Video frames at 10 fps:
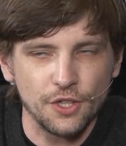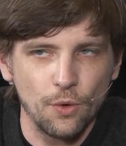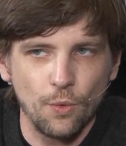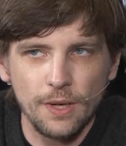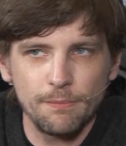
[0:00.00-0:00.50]
so
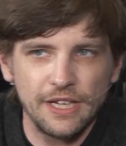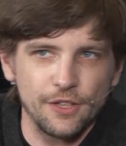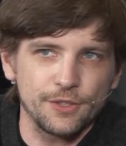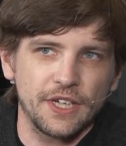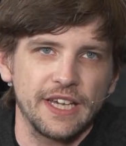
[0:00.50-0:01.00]
one big
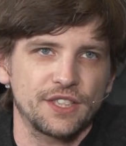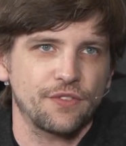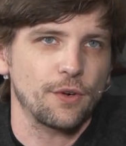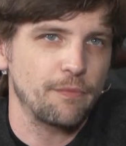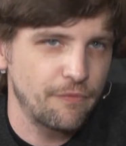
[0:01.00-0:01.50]
use case
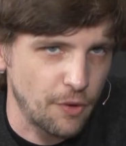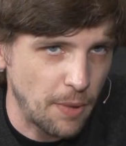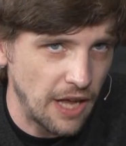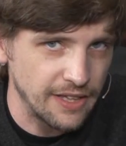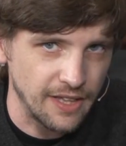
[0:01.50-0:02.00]
for, for
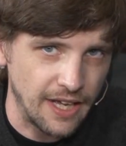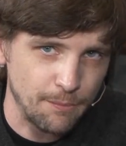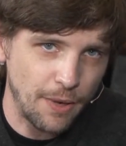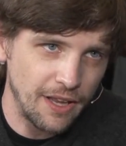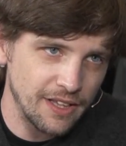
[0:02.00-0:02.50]
Polyglot,
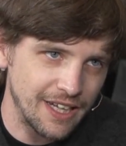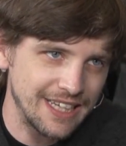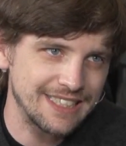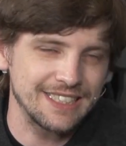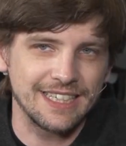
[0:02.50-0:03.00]
and Polyglot
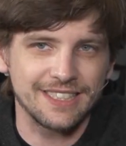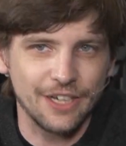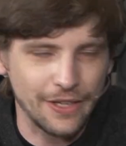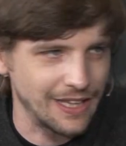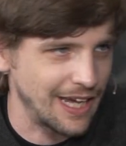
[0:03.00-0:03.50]
isn't
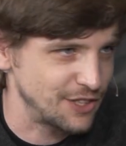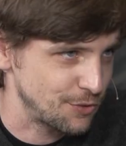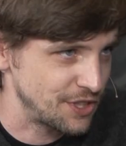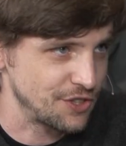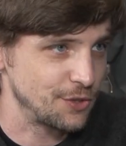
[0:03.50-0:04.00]
necessarily Elide's
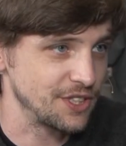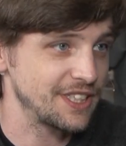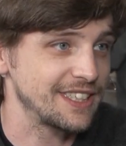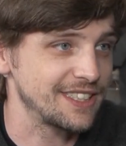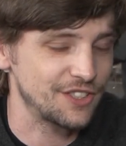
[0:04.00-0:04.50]
reason to
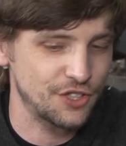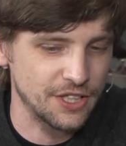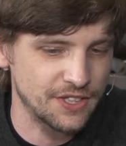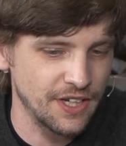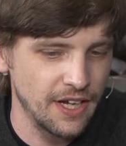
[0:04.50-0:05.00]
exist, it's
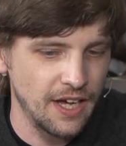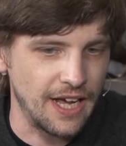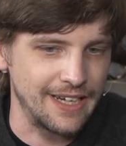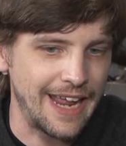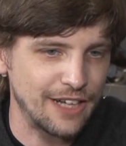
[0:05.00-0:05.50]
just
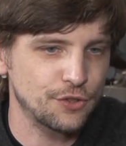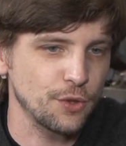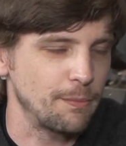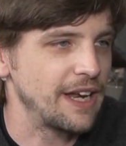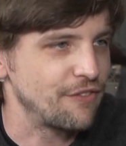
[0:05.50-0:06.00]
a
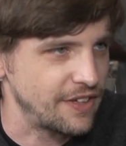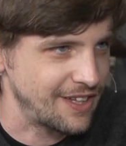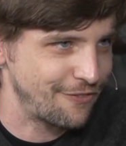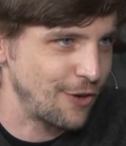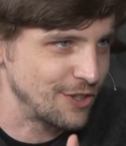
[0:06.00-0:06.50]
natural benefit
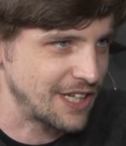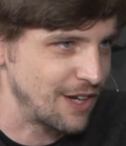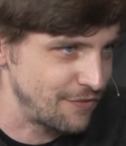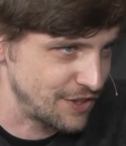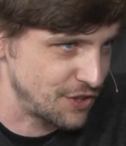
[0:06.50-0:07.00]
that falls
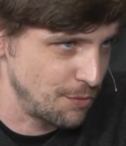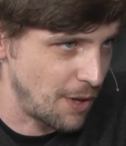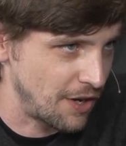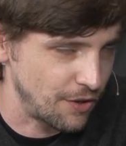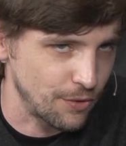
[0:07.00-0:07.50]
out of this new
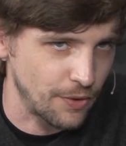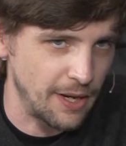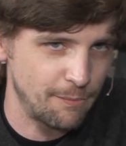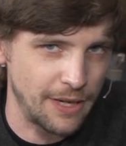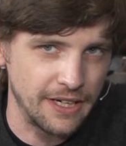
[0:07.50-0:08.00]
model,
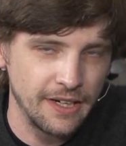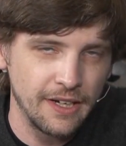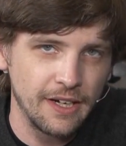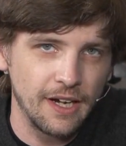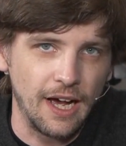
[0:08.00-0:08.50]
right? But
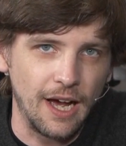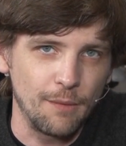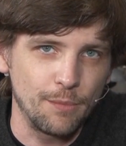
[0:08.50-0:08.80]
uh,